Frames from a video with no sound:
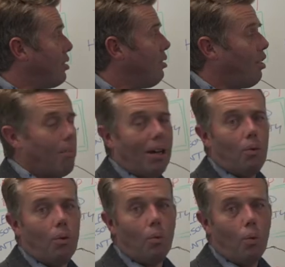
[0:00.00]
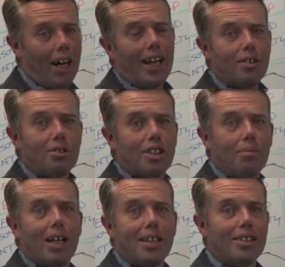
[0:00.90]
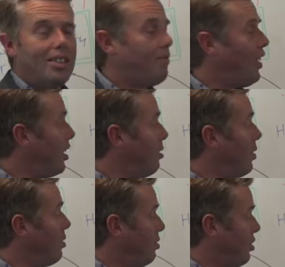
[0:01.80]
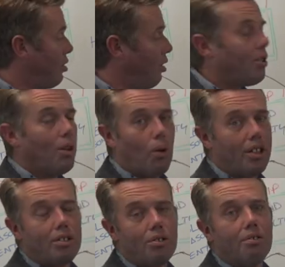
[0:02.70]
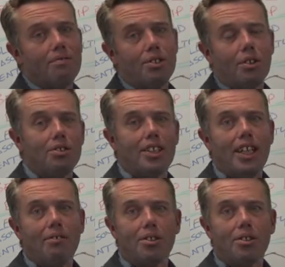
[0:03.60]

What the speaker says: at all about why content marketing is valuable, just look at what it's done for John Deere.